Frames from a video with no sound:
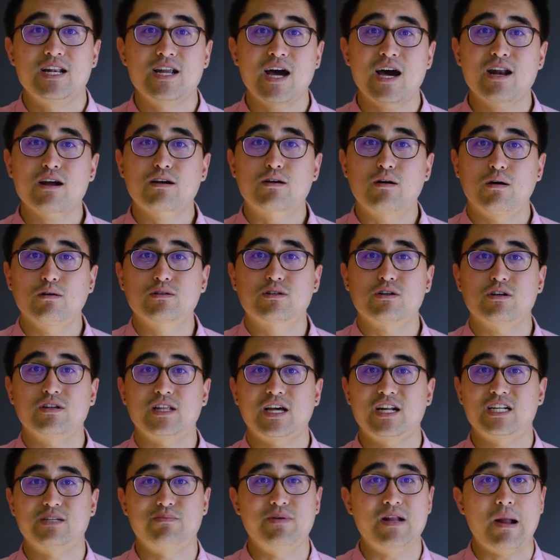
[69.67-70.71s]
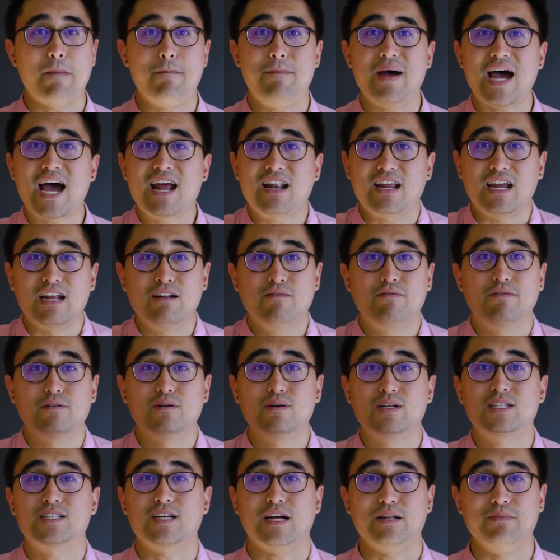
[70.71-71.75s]
not a culture that has been a bad
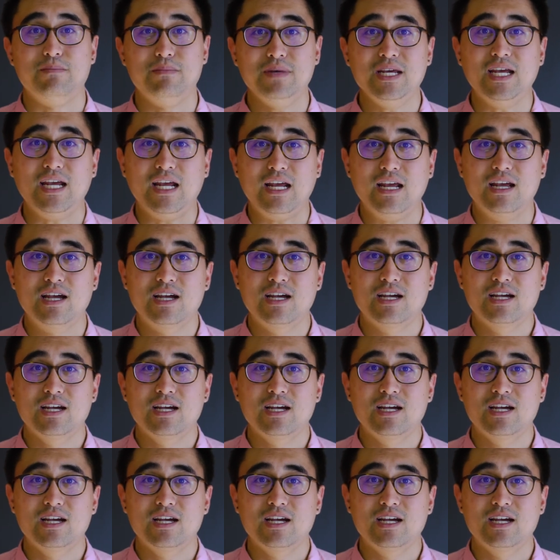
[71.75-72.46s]
influence on me.